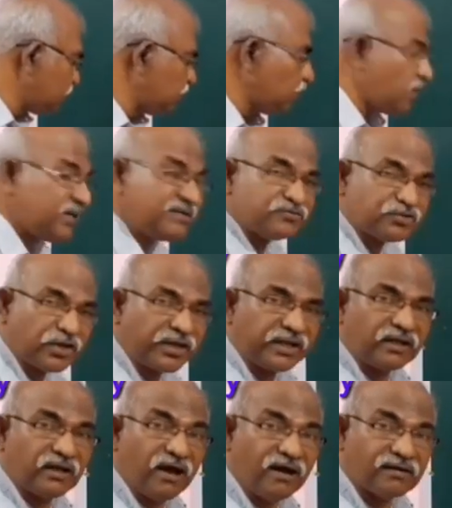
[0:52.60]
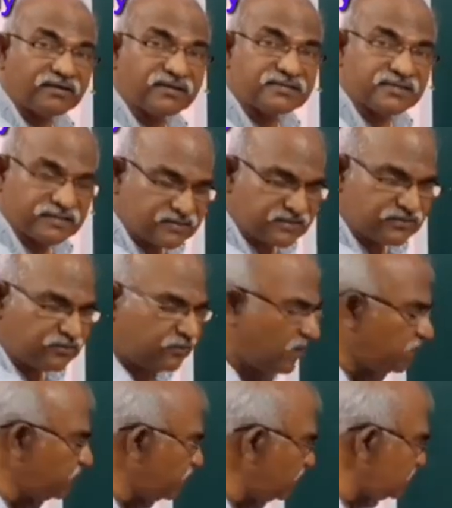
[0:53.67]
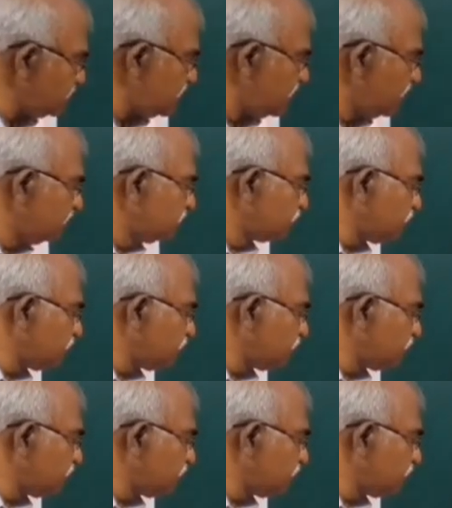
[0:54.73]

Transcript: 2 and 3 are successive numbers.